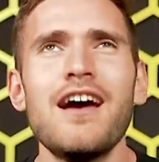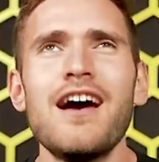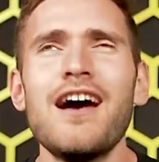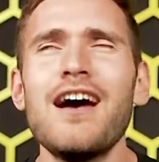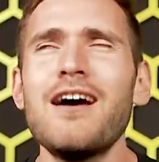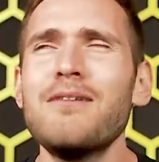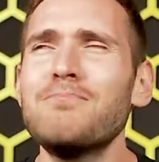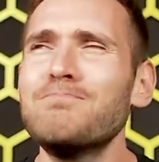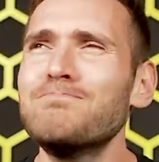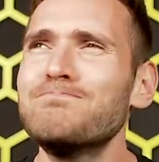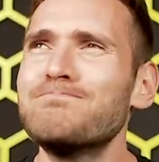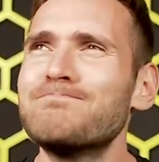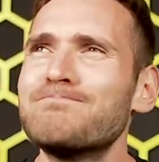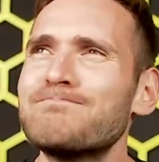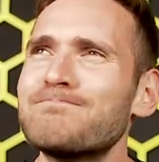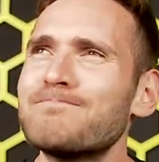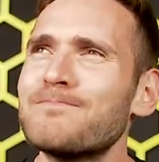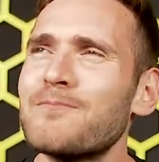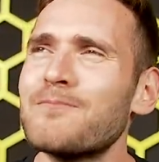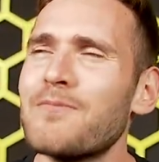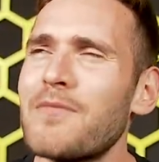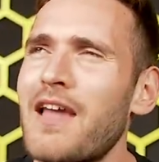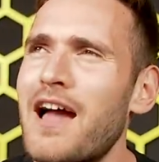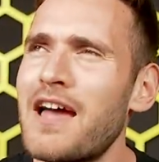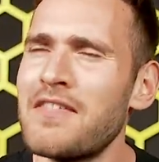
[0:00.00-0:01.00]

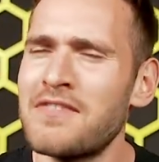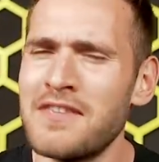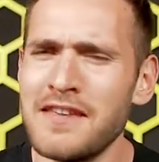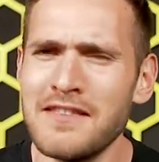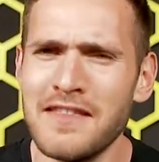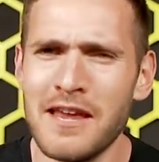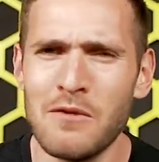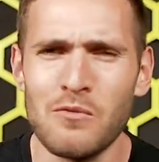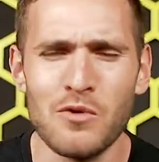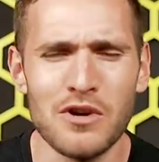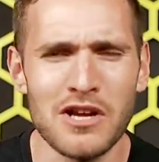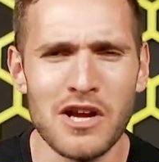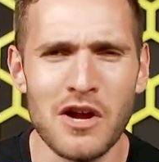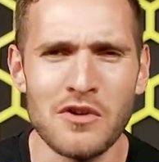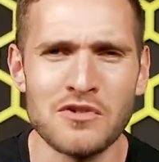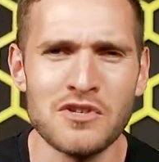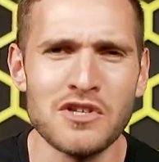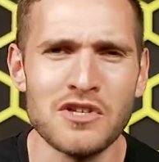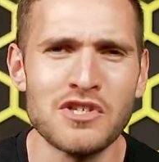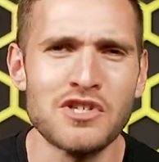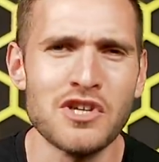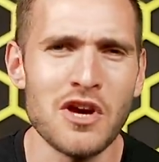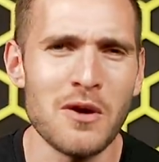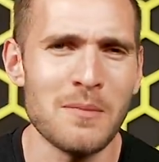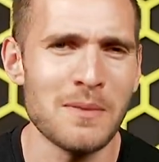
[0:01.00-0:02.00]
I think they want to go
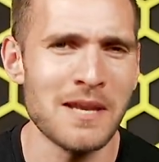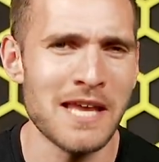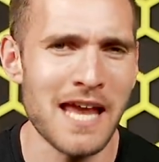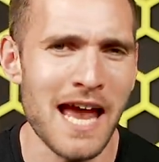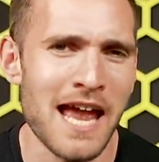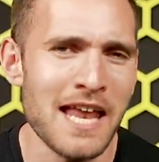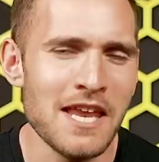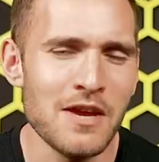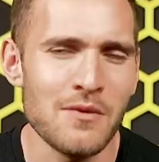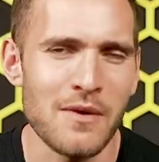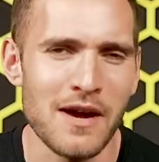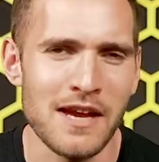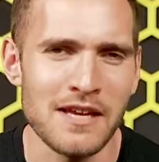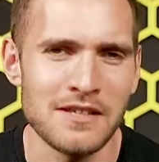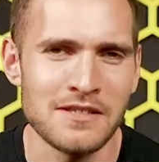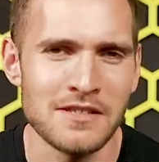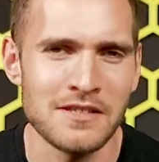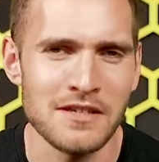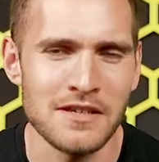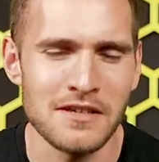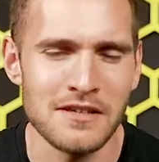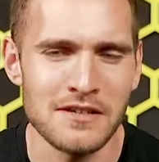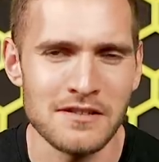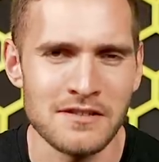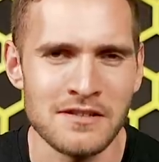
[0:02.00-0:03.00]
to Germany anyway
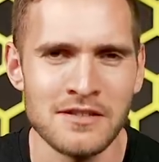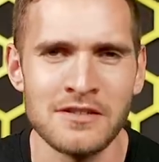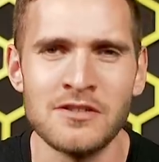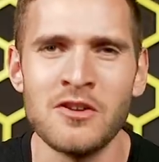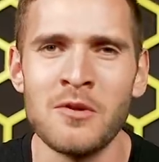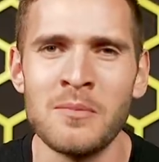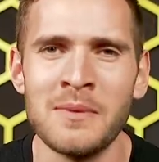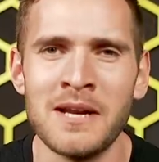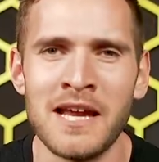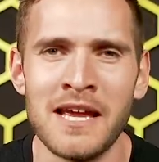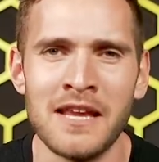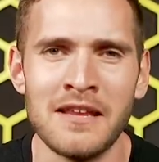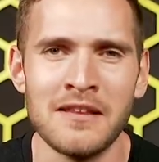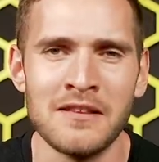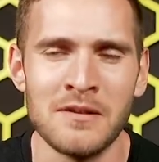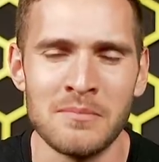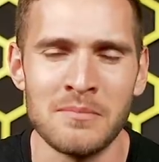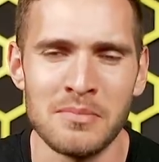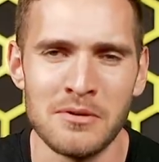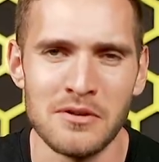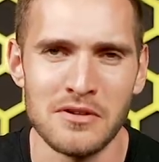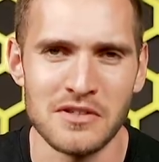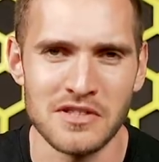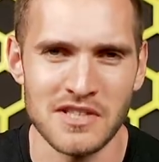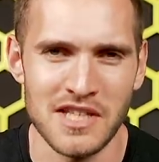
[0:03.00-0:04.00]
to dominate the
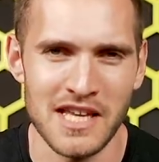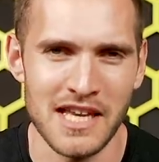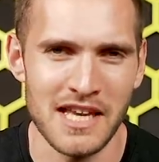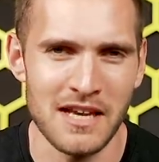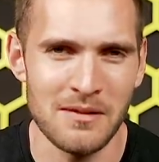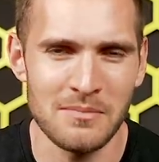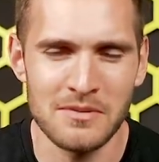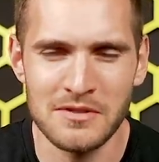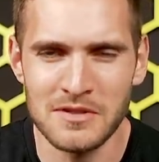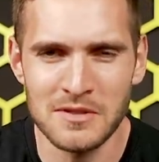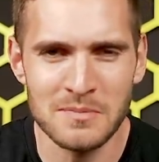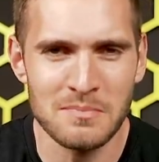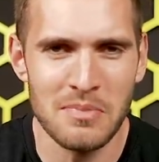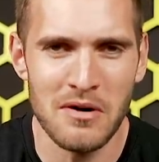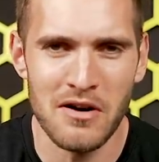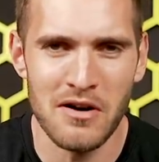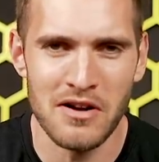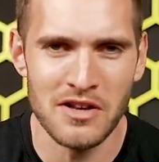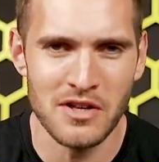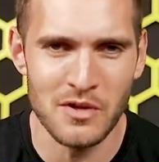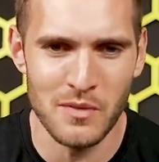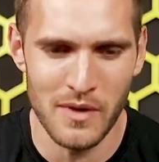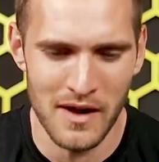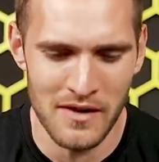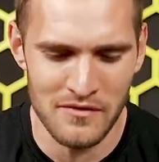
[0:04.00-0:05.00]
Bundesliga, because
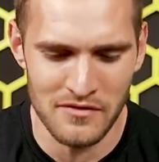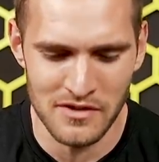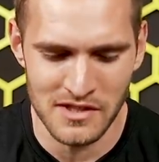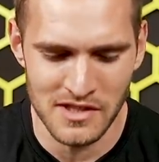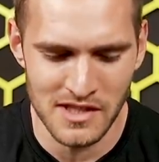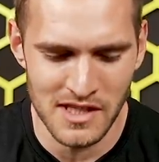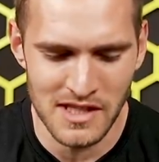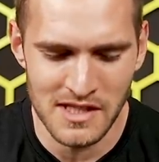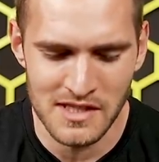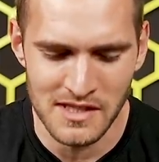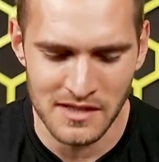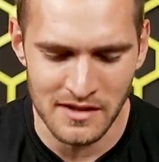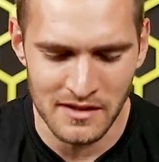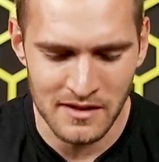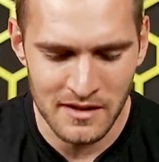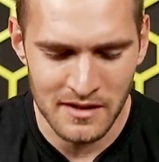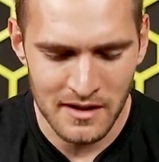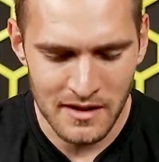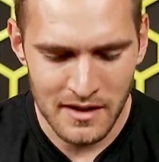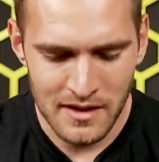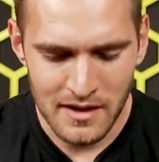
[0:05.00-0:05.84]
Bayern do it every season.